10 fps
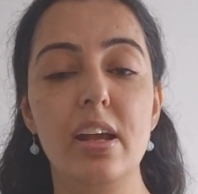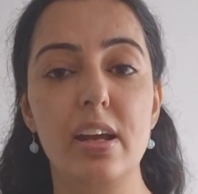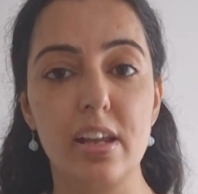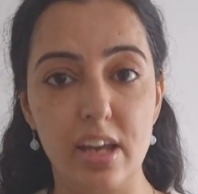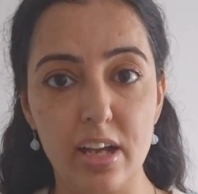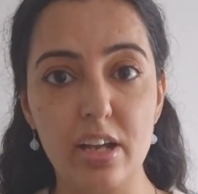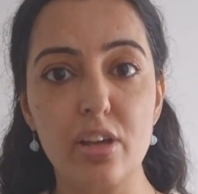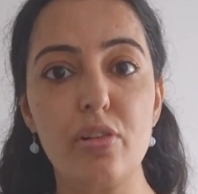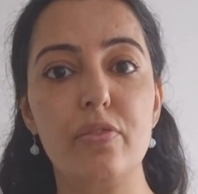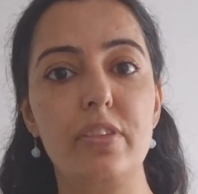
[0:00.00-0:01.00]

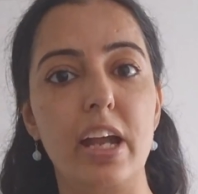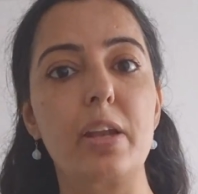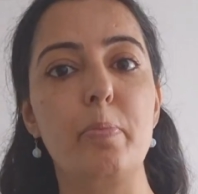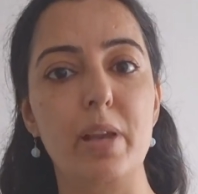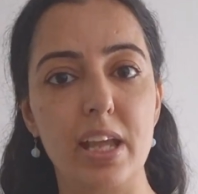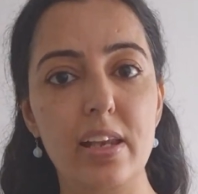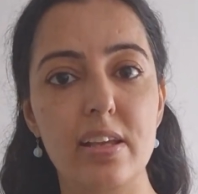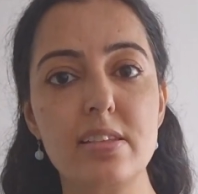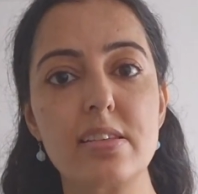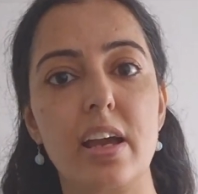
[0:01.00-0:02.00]
creator of that
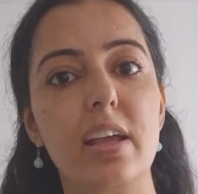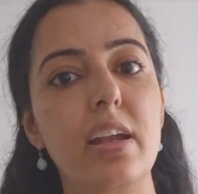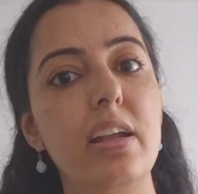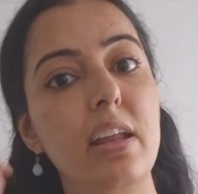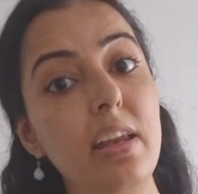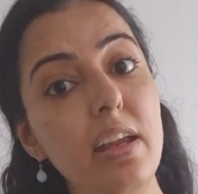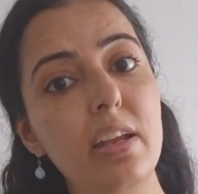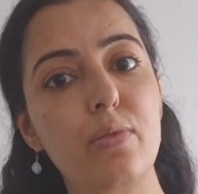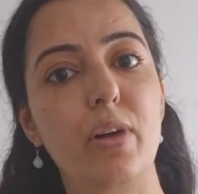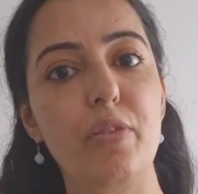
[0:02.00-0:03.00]
playlist I can
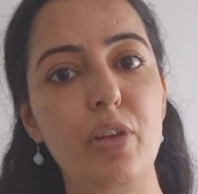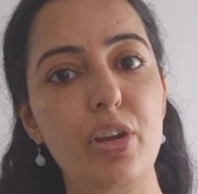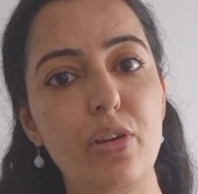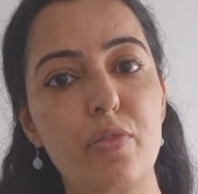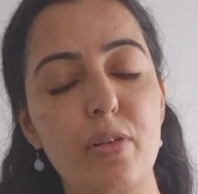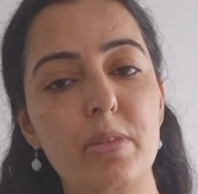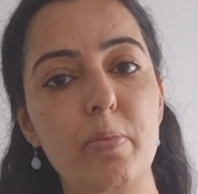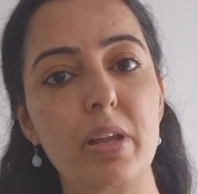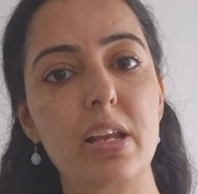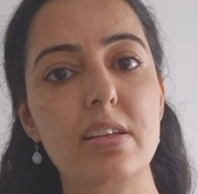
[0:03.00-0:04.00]
delete one video from the
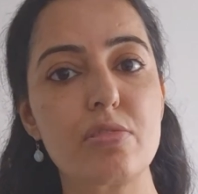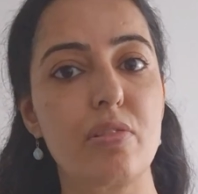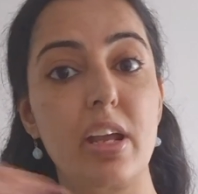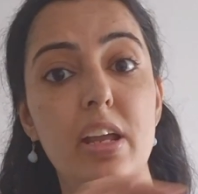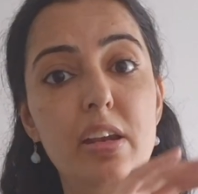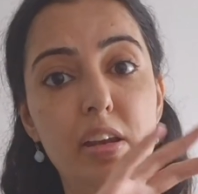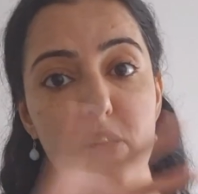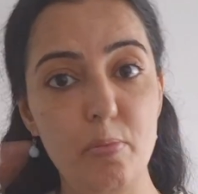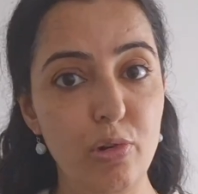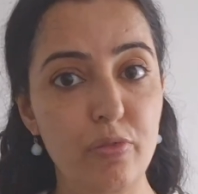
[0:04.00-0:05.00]
playlist or I can
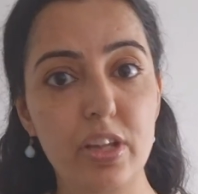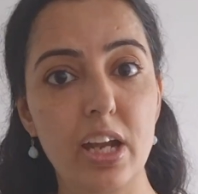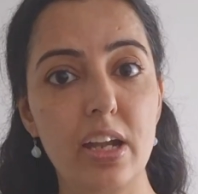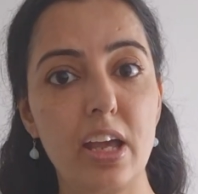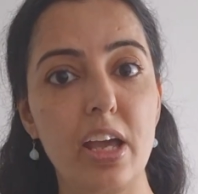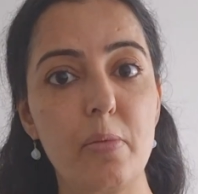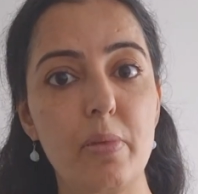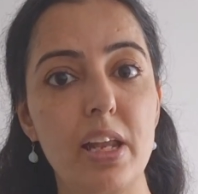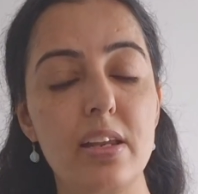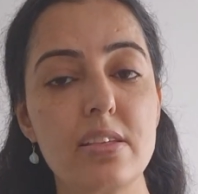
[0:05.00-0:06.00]
remove the entire
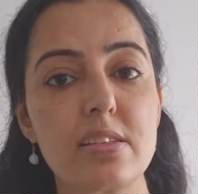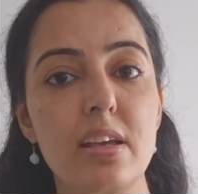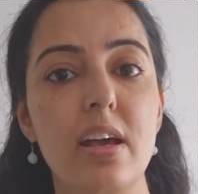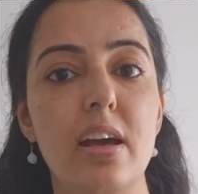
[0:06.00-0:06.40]
playlist